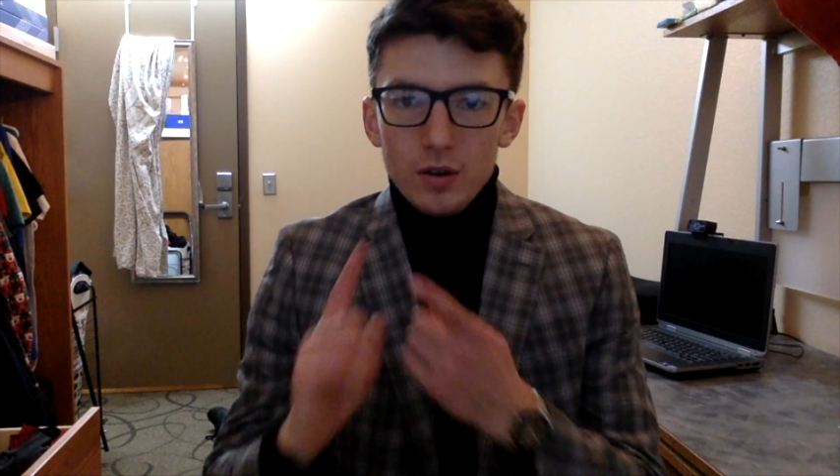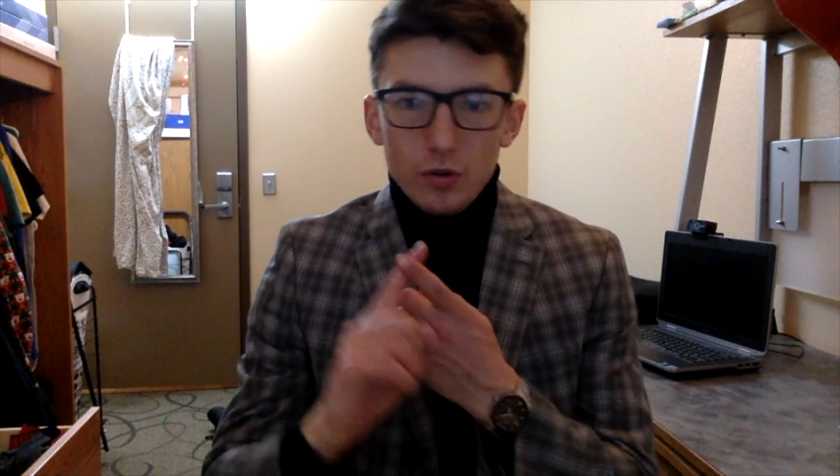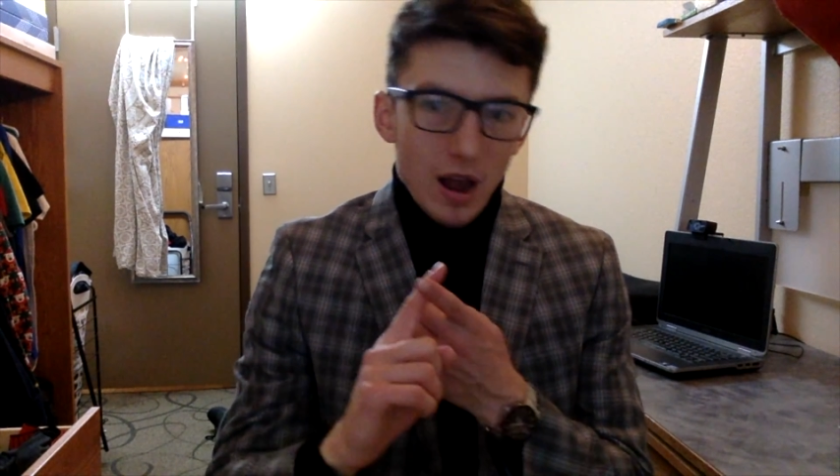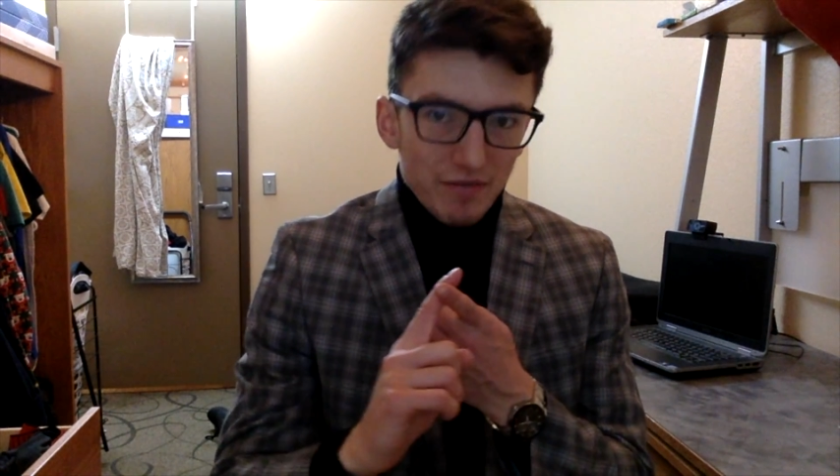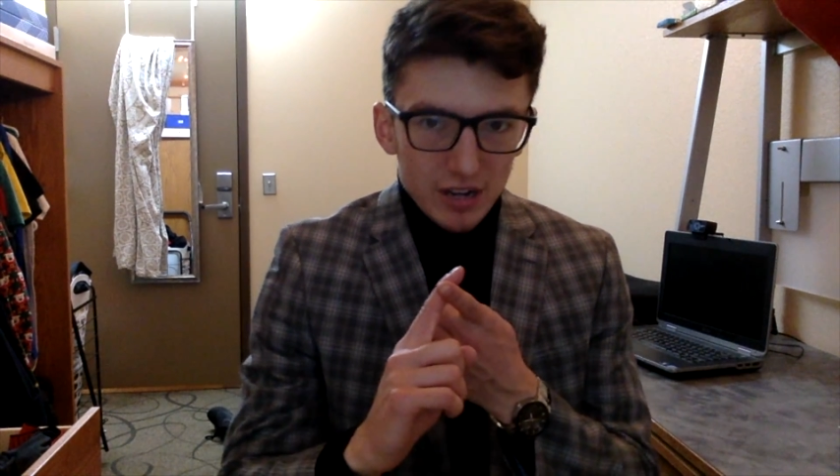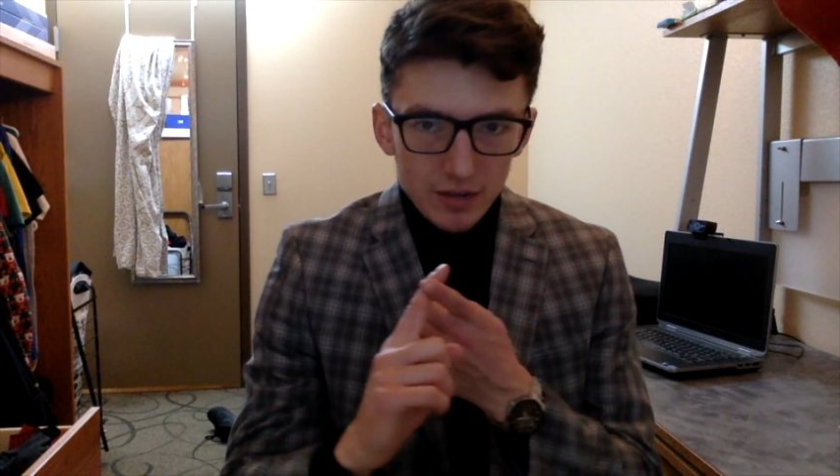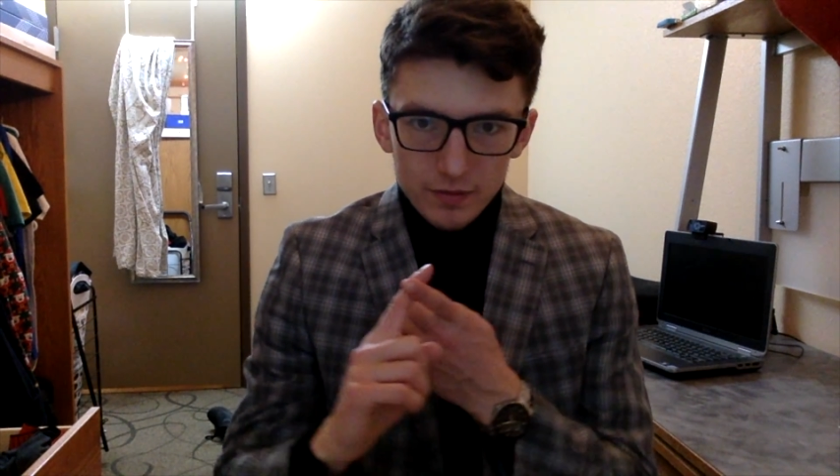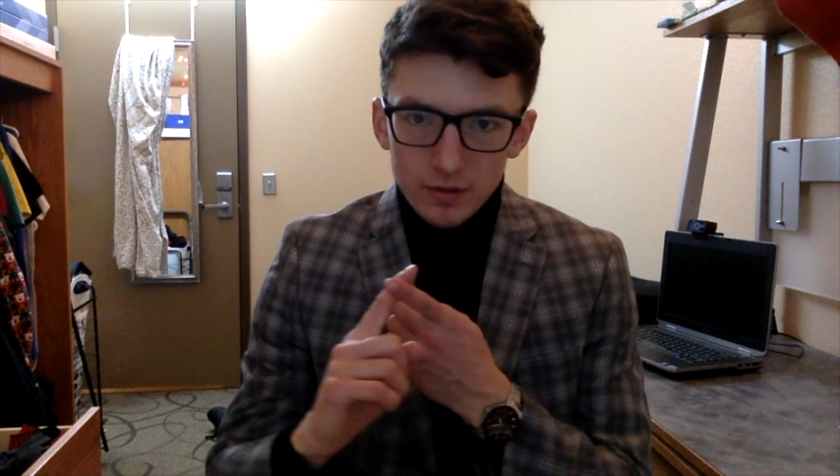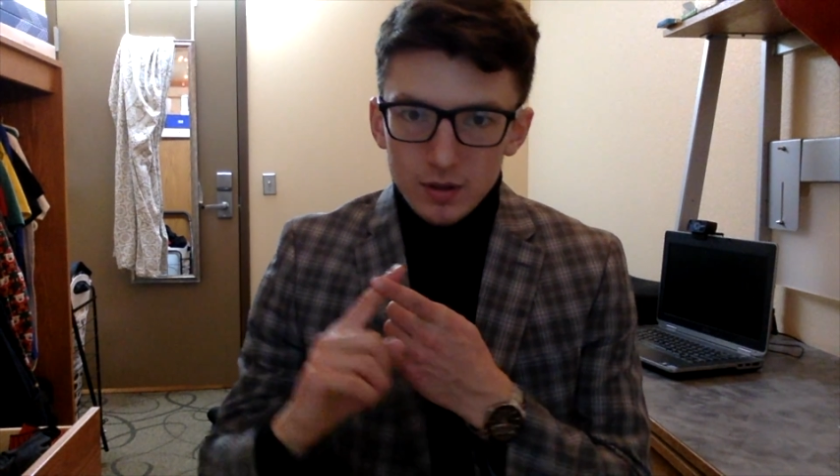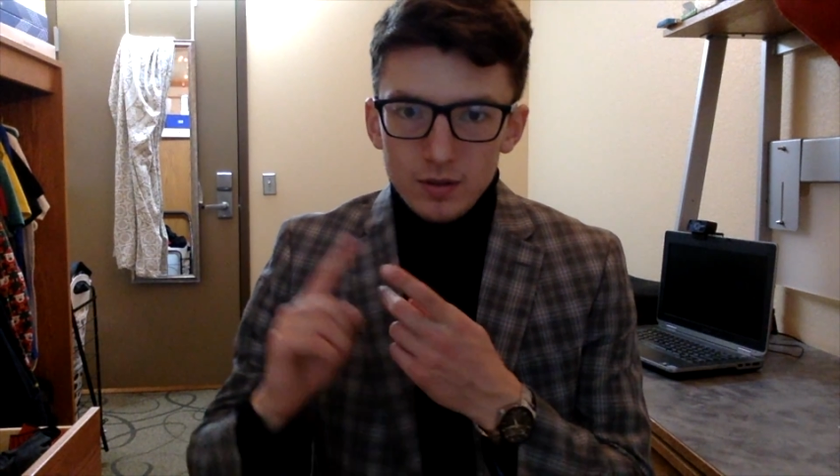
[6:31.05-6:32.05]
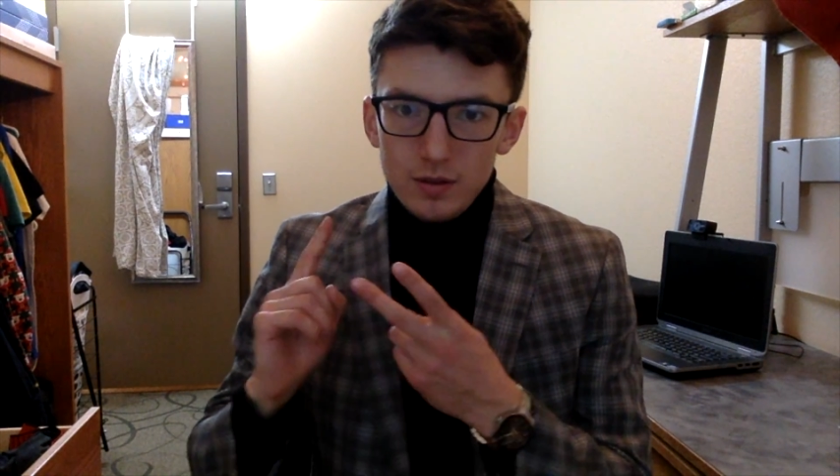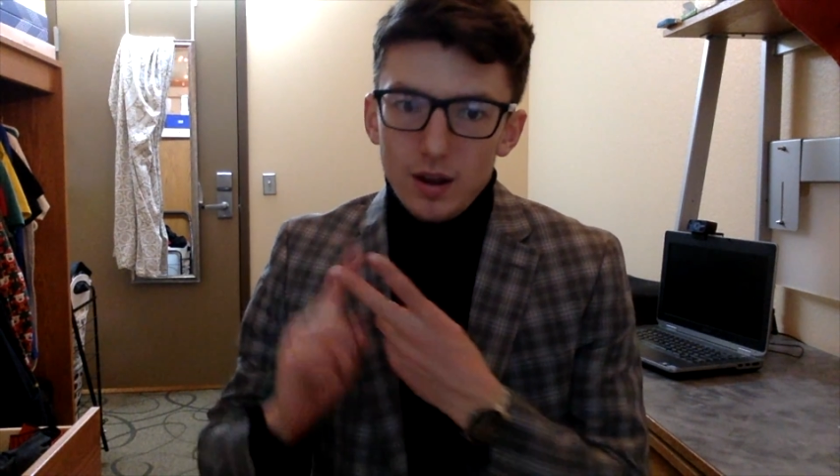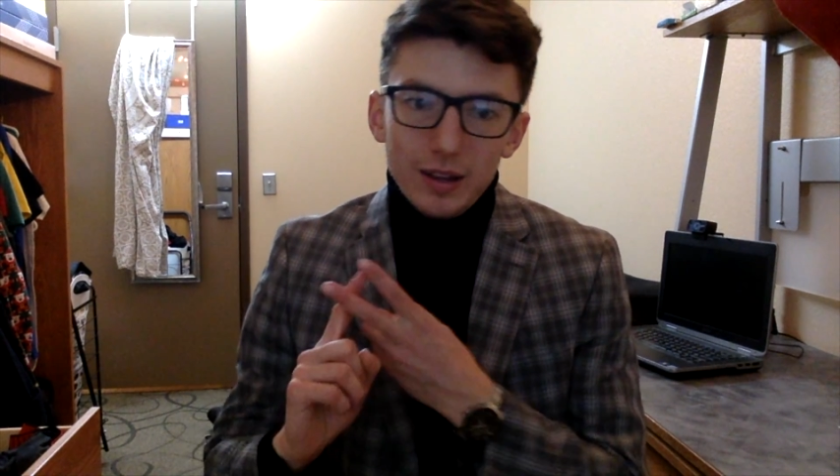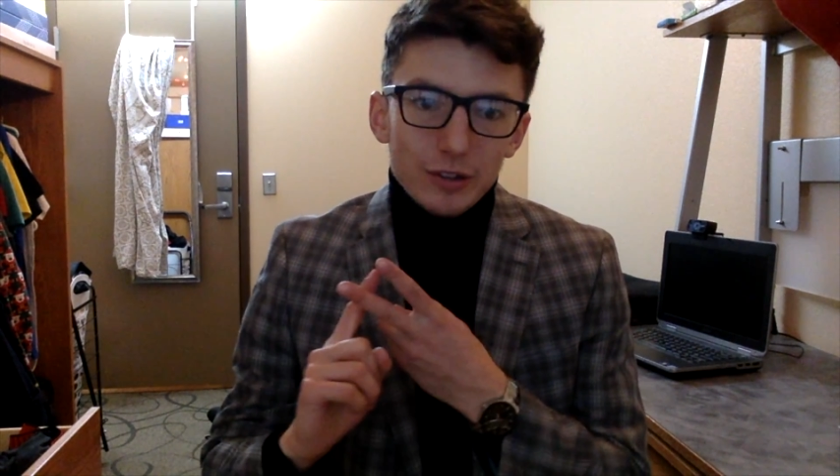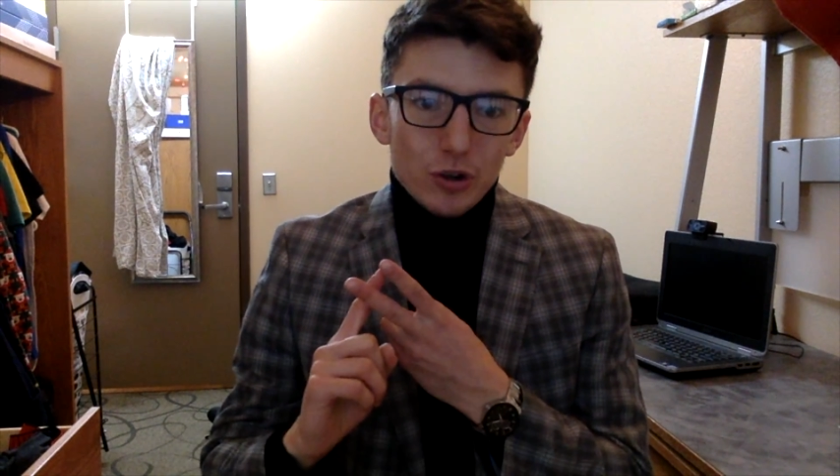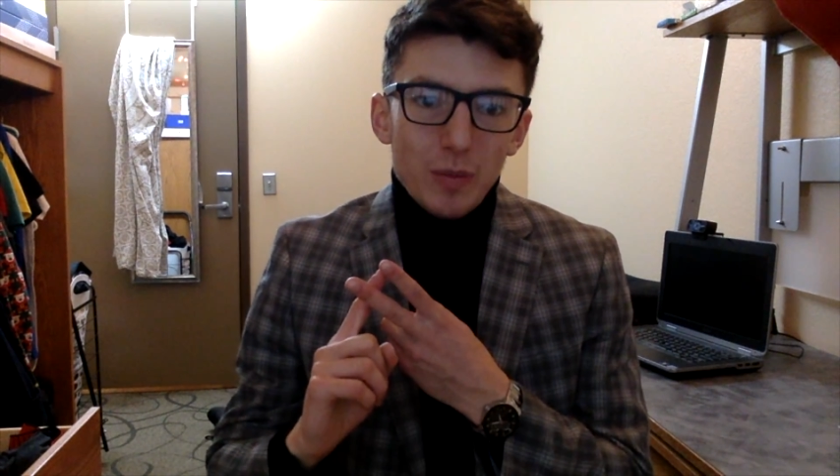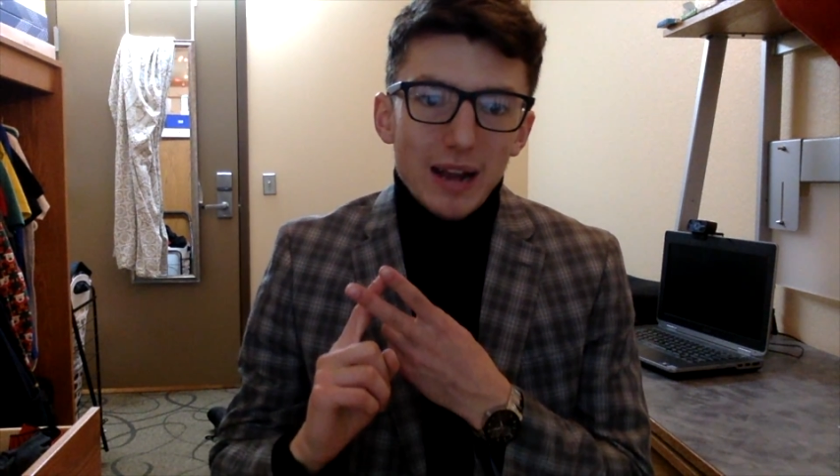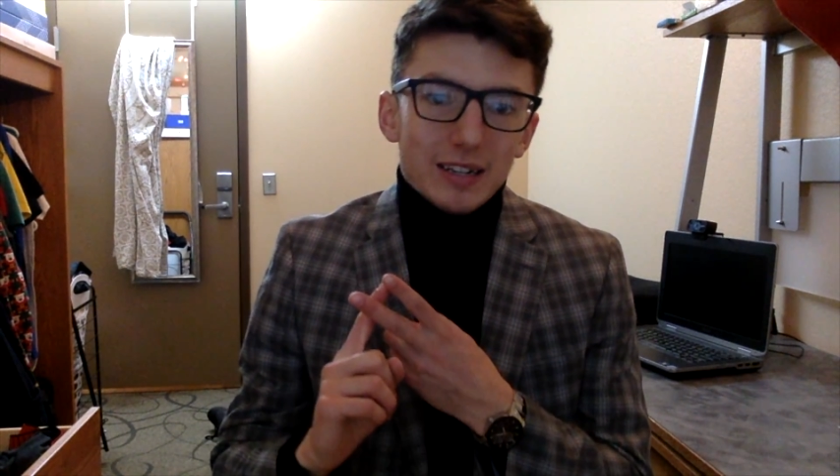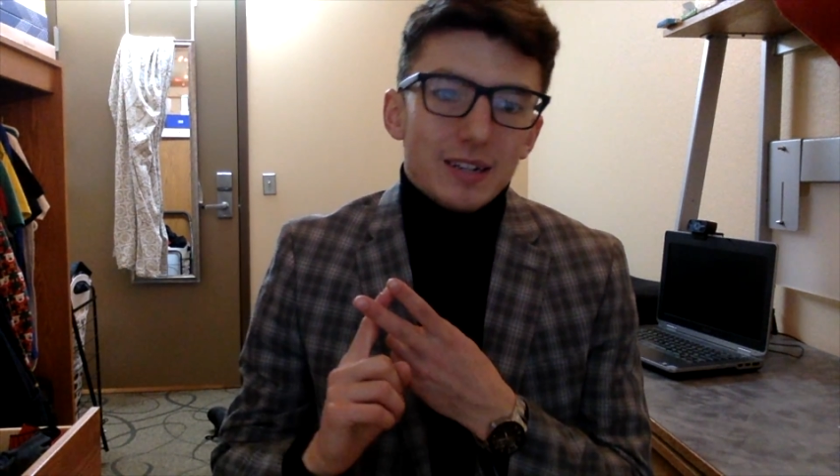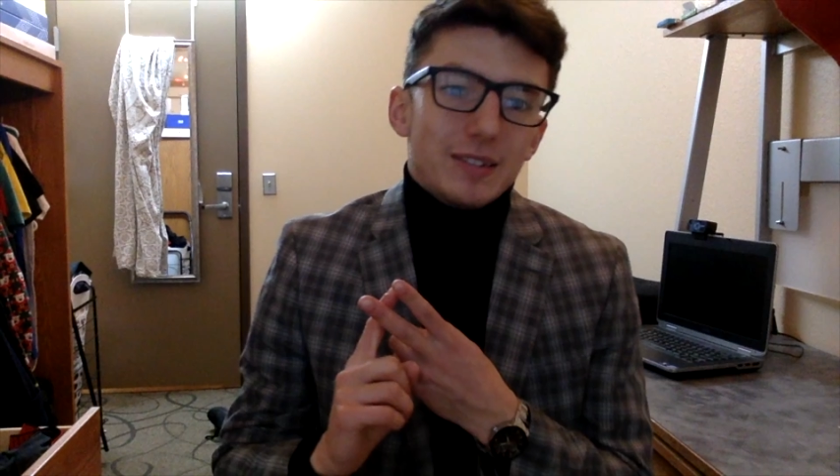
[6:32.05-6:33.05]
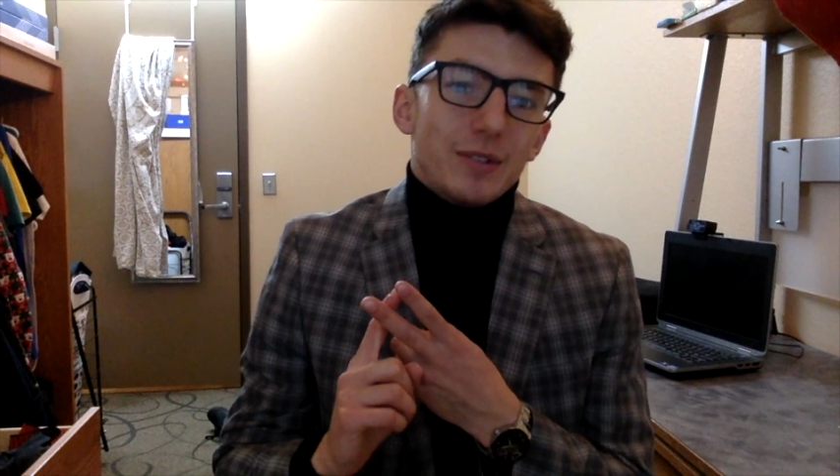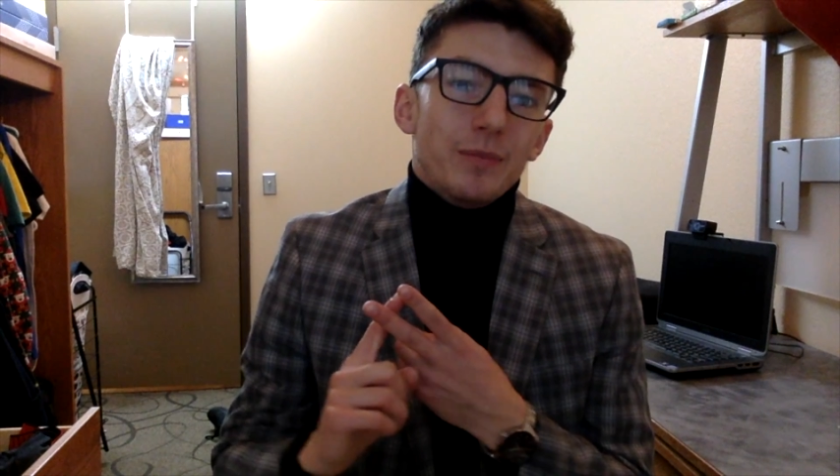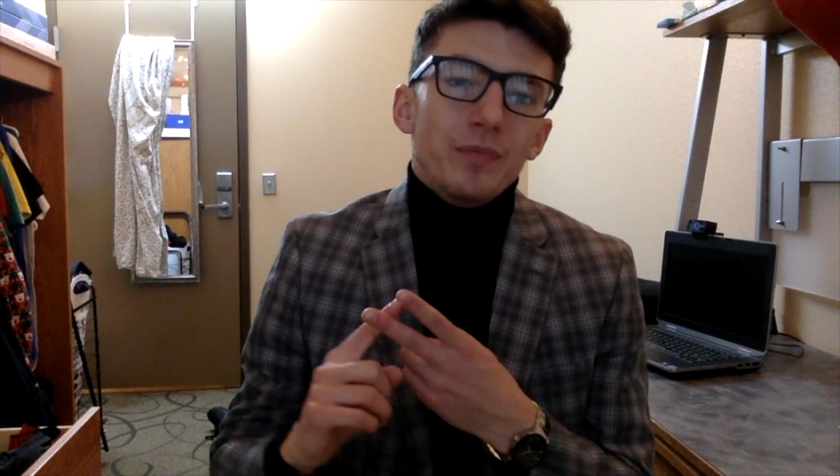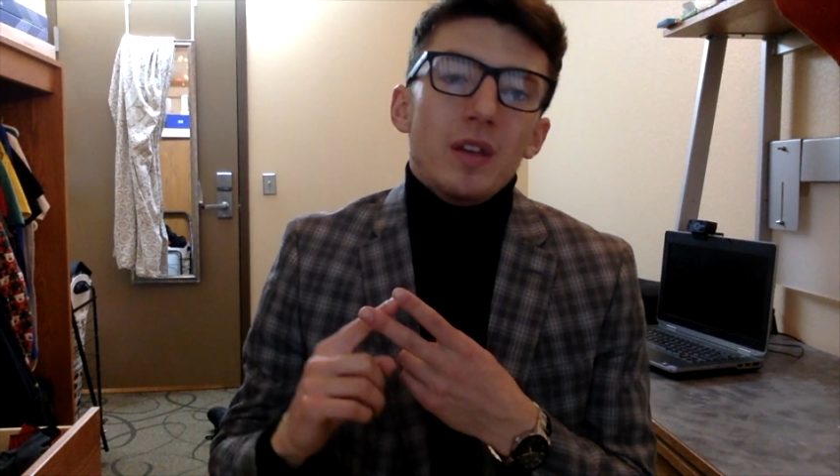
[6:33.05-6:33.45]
Gravity, electromagnetism,